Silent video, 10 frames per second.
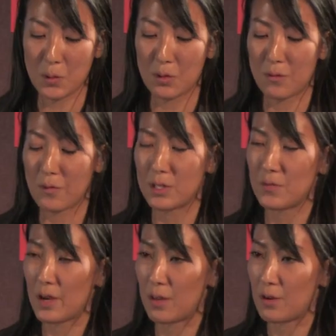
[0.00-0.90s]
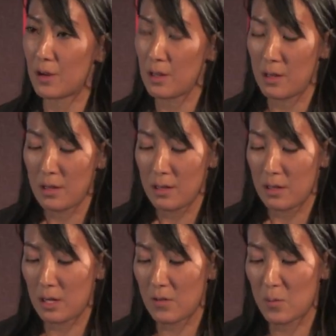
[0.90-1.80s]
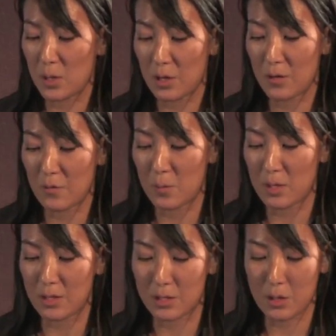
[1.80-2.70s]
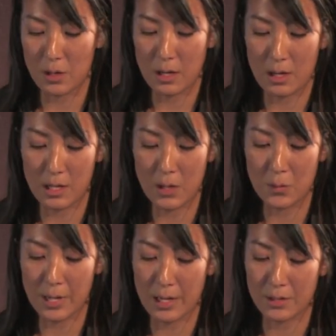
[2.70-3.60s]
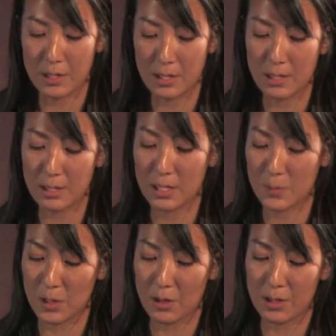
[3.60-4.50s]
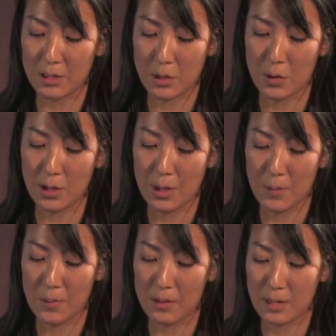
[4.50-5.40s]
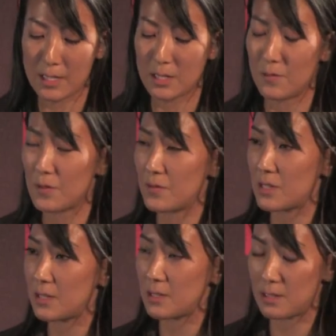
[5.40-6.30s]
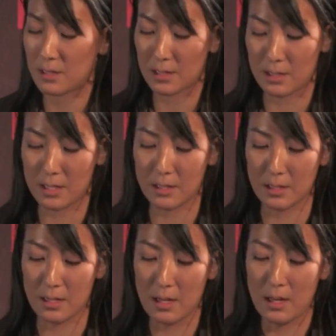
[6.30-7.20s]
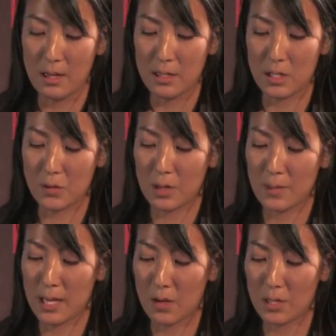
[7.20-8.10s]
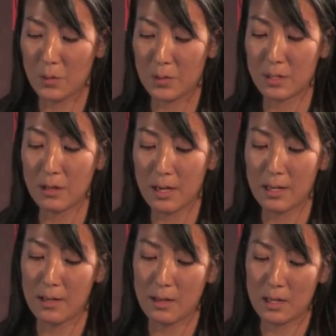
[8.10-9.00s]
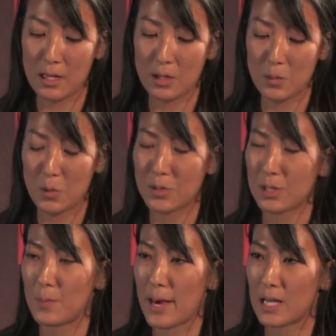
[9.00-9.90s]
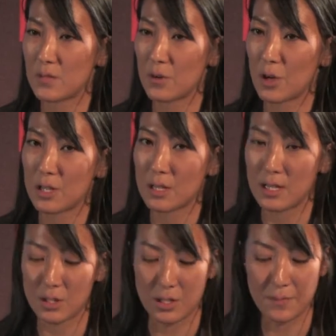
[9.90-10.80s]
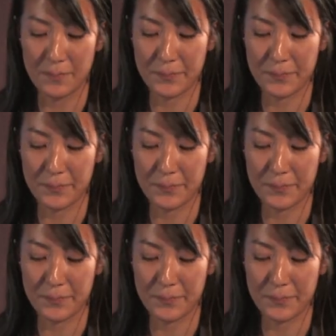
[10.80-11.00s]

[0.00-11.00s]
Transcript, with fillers: with a friend's father, a Native American from Minnesota, and he recounted his experience growing up in the 1950s and 60s, describing how he was lucky that he could mostly pass for Caucasian.